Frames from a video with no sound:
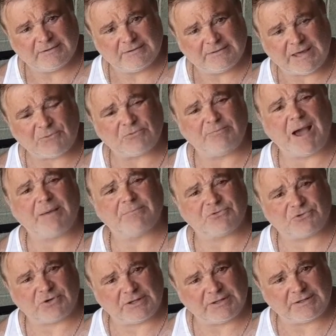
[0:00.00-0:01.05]
That was my
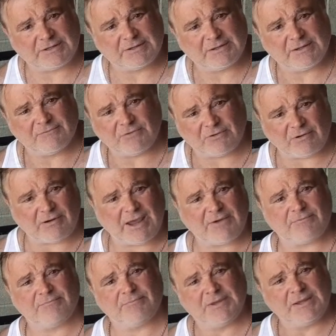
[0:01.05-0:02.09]
mistake, for not
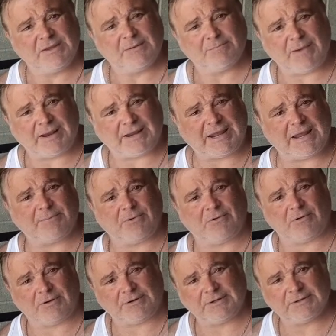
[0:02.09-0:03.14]
having my camera
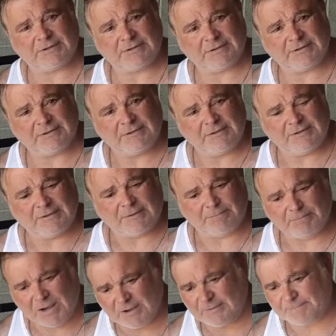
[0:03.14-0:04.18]
on.
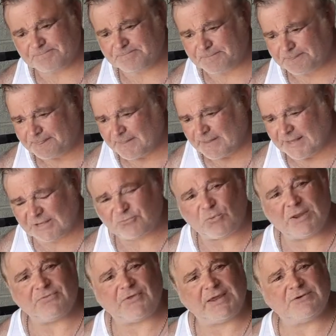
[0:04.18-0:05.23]
But That's the
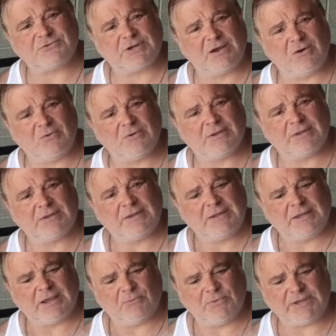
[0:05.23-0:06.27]
way things go.
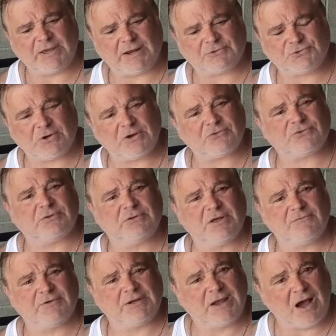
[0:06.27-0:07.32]
And we got to trust and
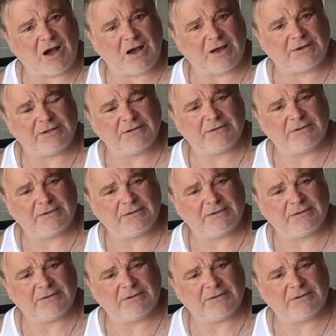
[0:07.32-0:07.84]
love in God